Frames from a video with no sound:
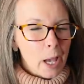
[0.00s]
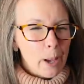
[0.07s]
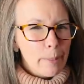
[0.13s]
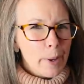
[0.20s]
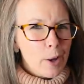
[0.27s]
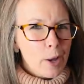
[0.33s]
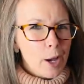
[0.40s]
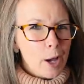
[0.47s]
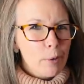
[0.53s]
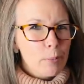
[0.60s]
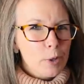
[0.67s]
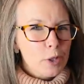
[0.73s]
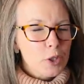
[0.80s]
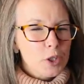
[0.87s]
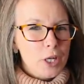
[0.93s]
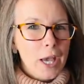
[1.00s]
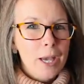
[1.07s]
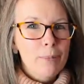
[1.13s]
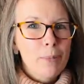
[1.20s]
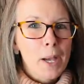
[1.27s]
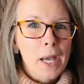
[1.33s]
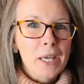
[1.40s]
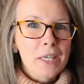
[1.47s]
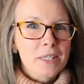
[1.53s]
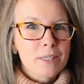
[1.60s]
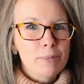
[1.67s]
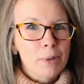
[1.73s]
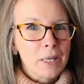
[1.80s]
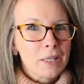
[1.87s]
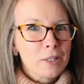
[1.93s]
about how much time I
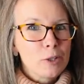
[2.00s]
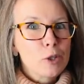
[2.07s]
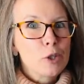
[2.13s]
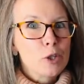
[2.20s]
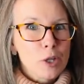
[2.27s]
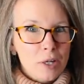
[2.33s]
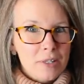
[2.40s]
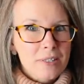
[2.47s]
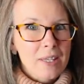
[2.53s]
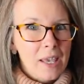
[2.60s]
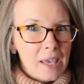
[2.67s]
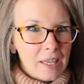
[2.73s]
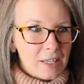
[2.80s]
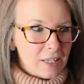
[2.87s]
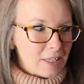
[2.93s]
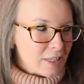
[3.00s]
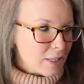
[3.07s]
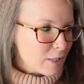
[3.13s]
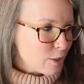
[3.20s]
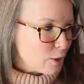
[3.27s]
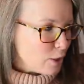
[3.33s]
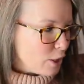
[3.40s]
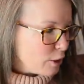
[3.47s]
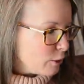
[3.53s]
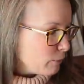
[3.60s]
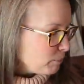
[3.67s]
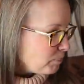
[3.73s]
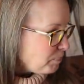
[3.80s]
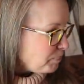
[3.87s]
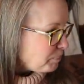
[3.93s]
spent just canning this year.